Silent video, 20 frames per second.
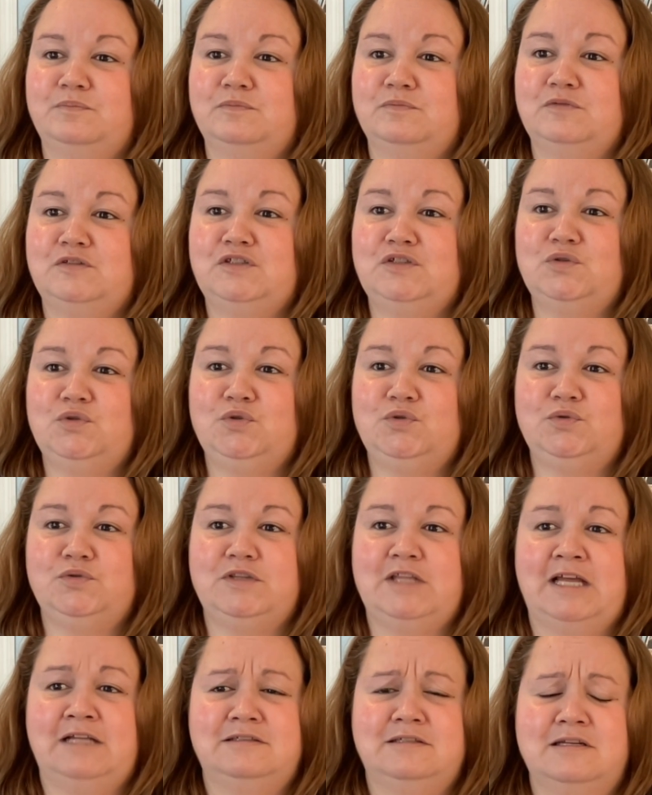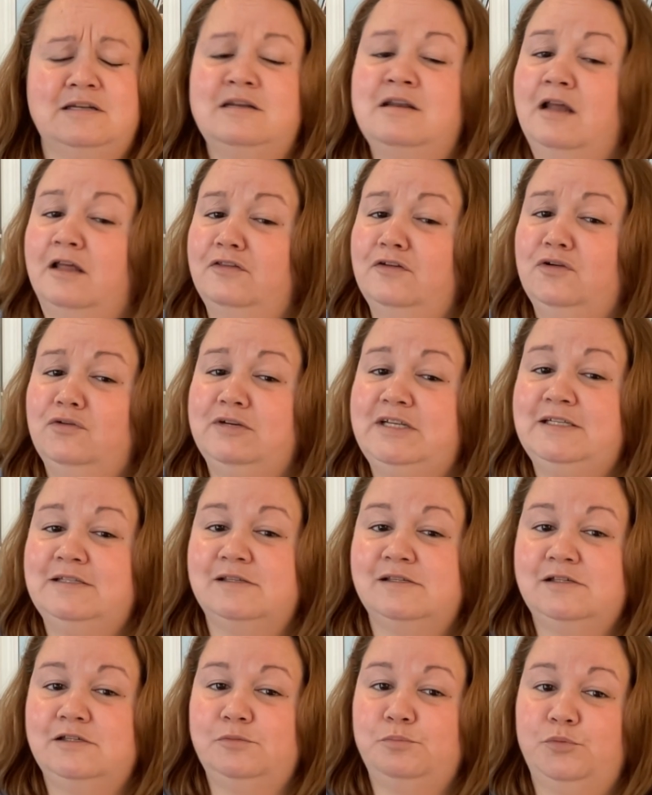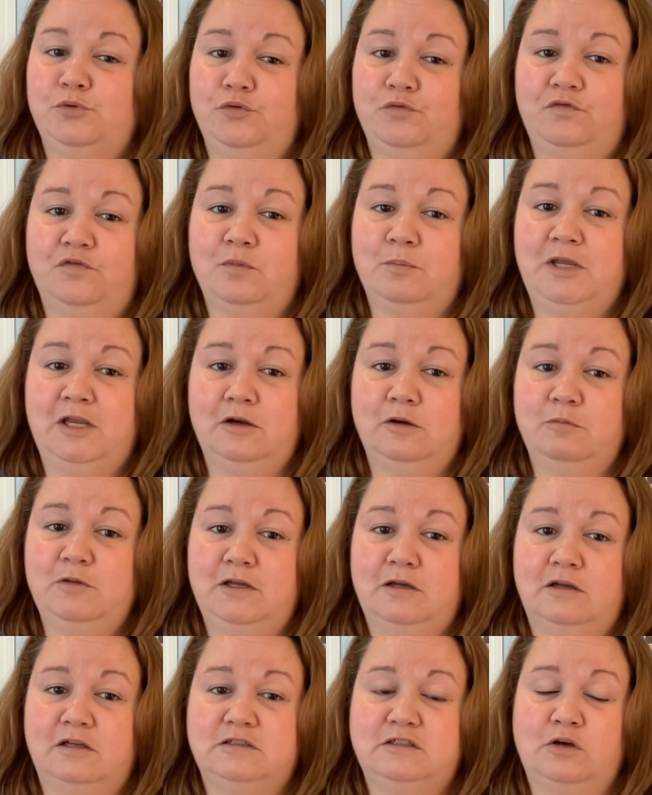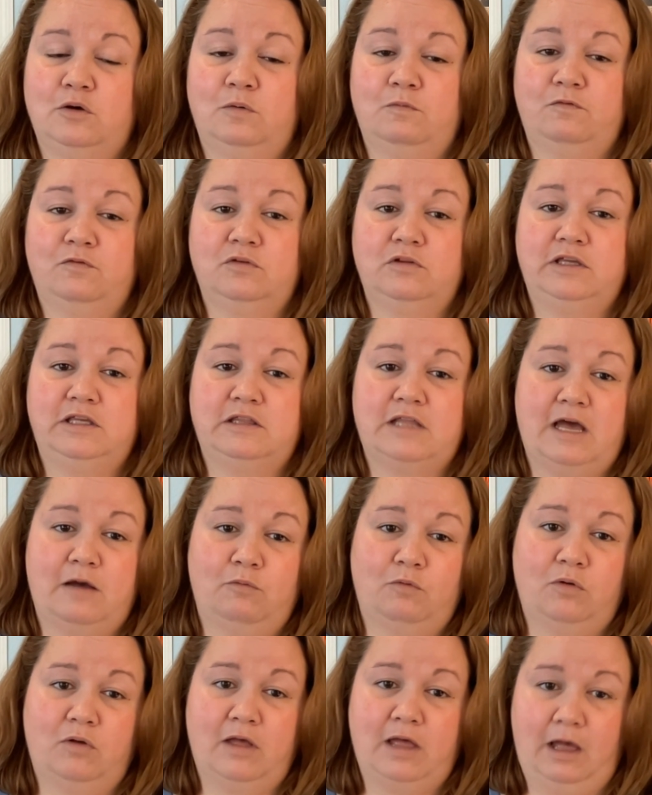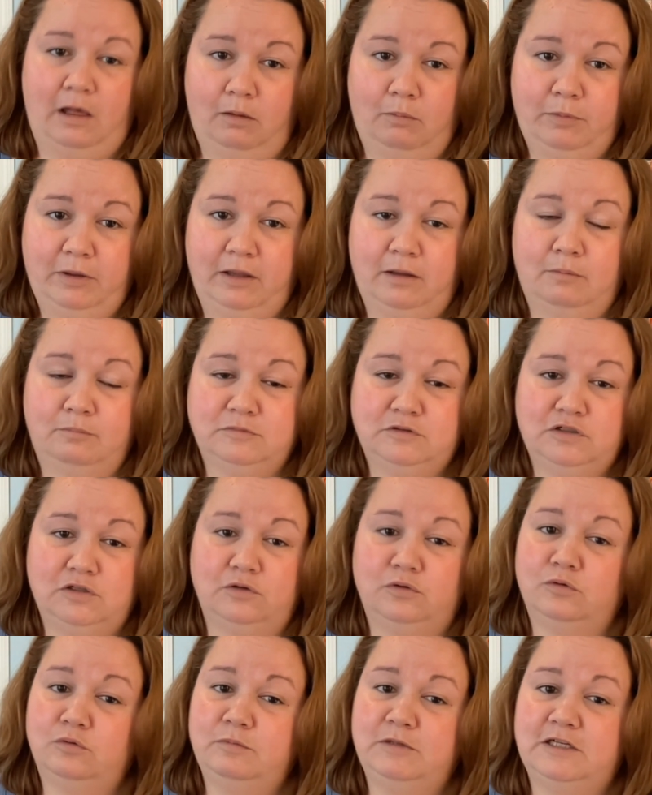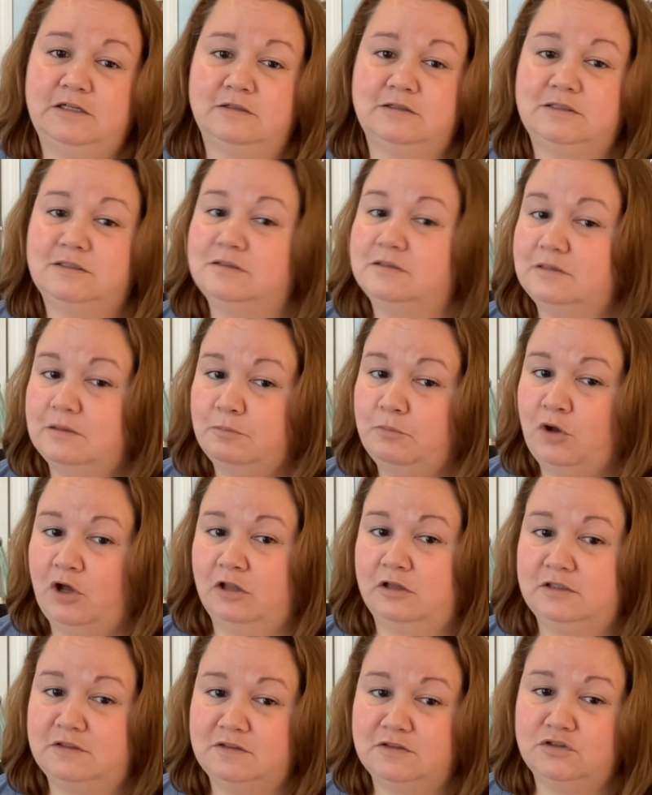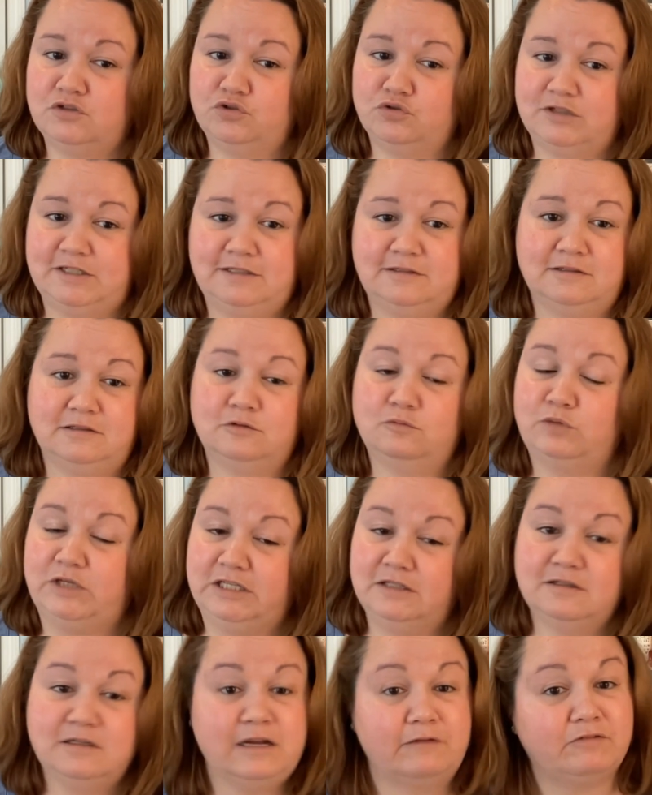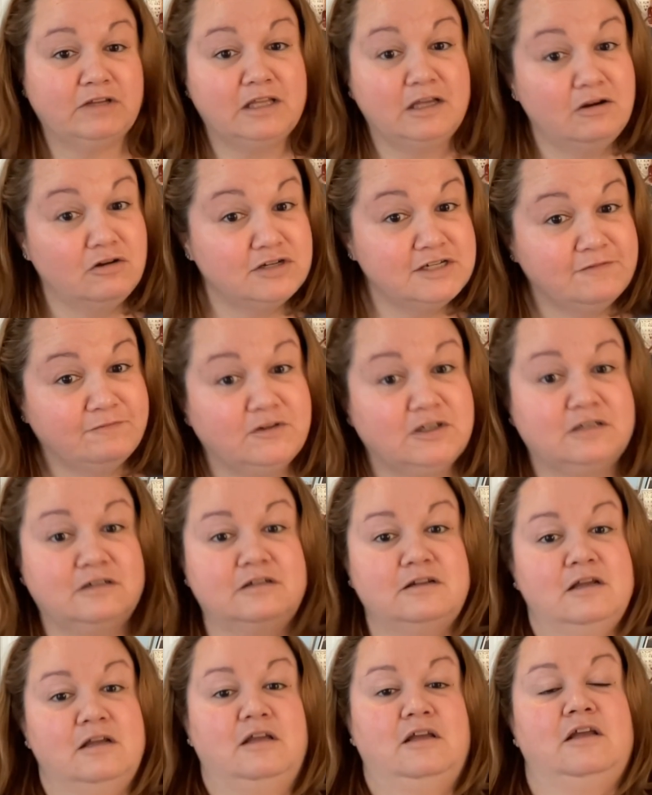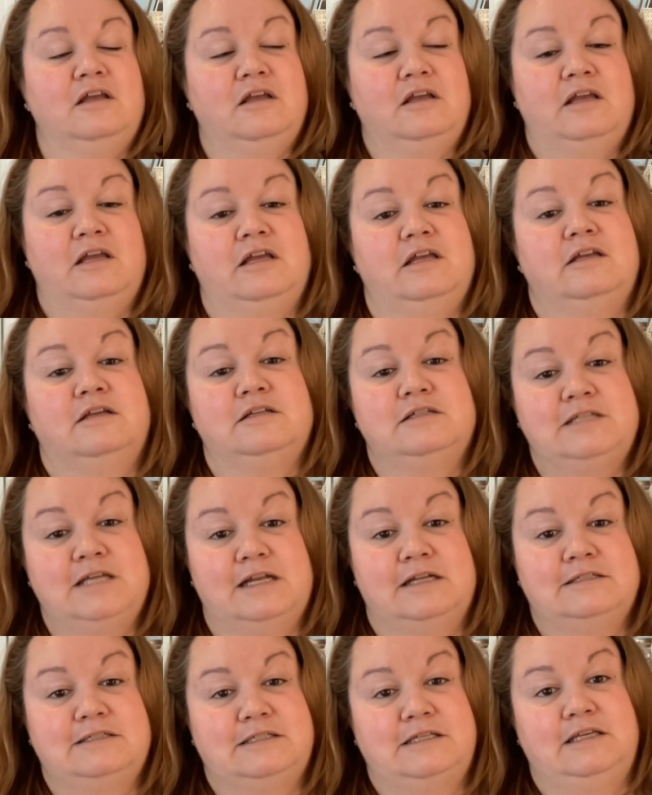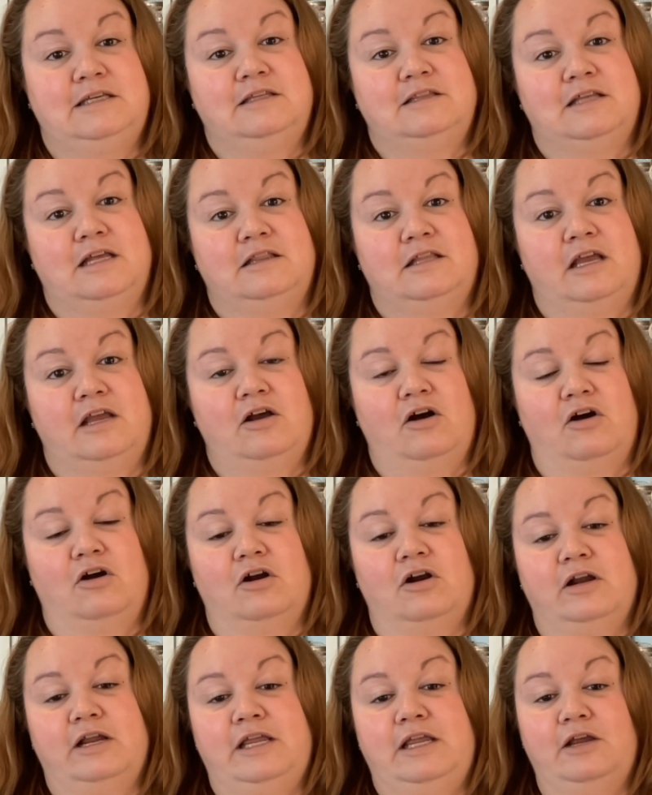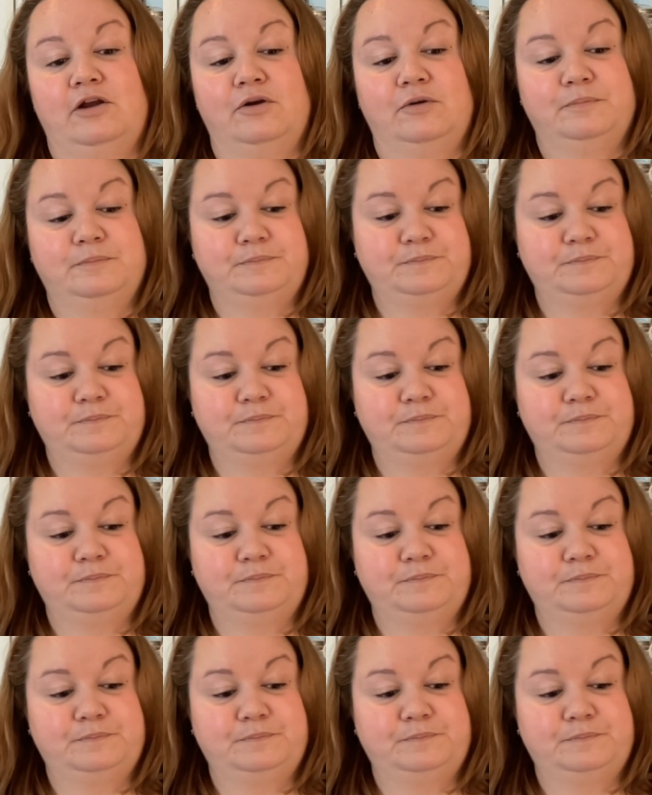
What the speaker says: So that's another reason to move from here, because hopefully that will help him too, because the pollens and the trees and the weeds and everything are different in Tennessee than they are here.